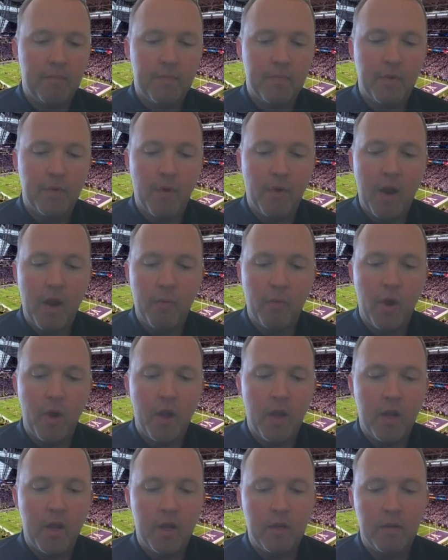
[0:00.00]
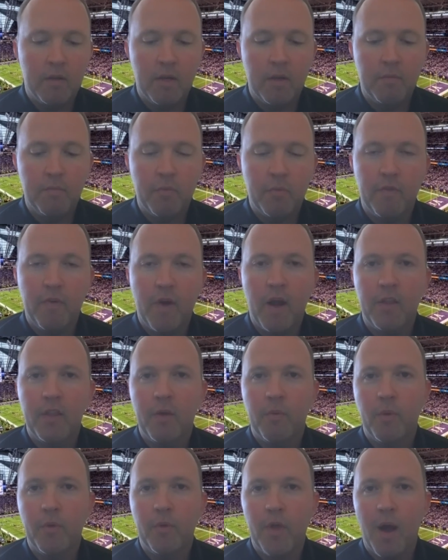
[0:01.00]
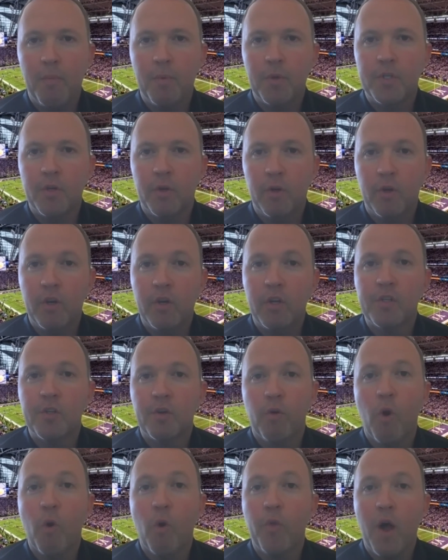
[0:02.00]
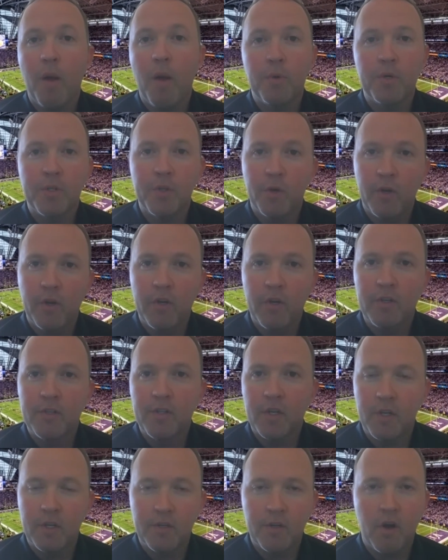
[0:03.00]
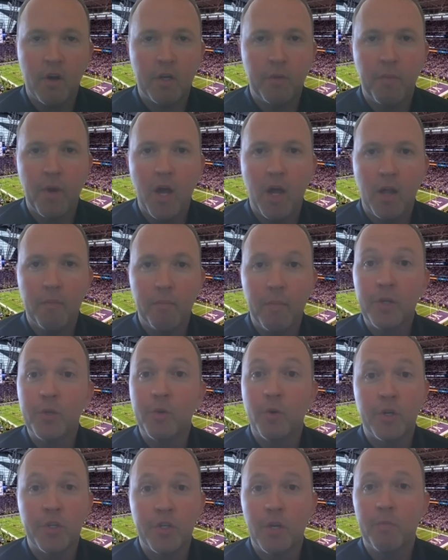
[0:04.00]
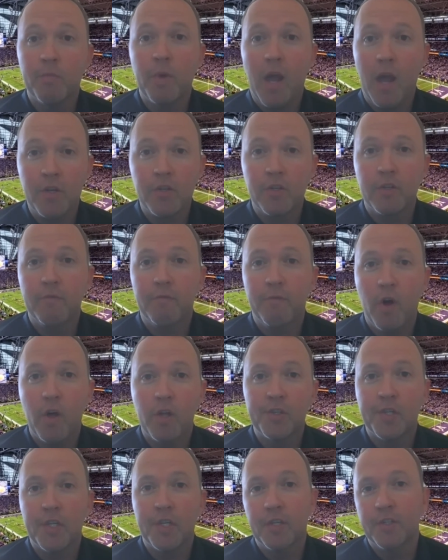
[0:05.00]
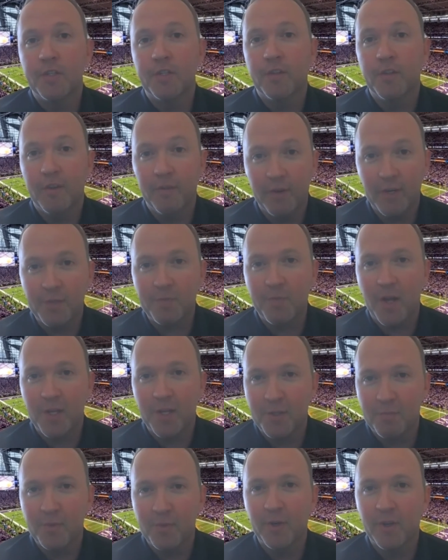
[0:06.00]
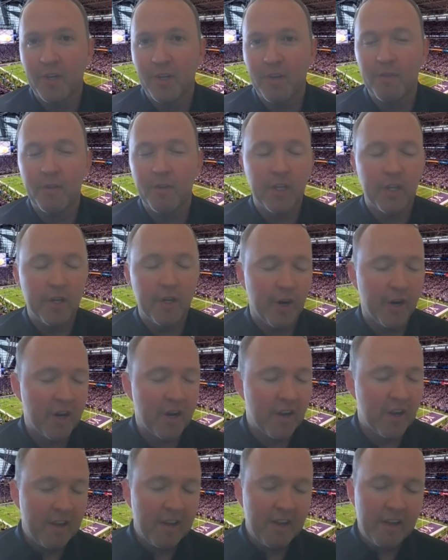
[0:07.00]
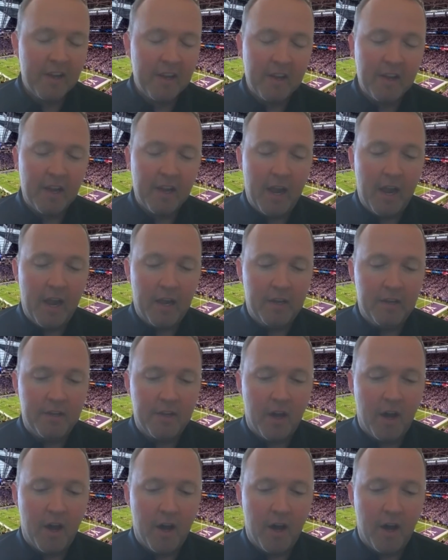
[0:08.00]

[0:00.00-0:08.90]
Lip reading: the right way and provide them with opportunities, growth opportunities, like you talked about. Mentorship actually falls into the responsibility of a leader, and